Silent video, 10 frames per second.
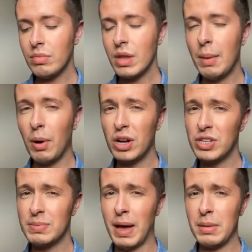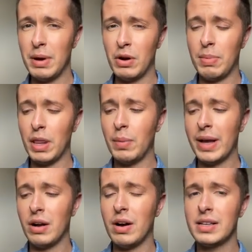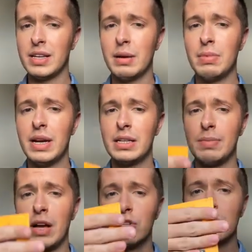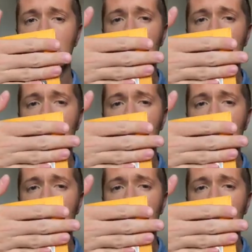apologies about the mirror, by the way, guys, it completely smashed.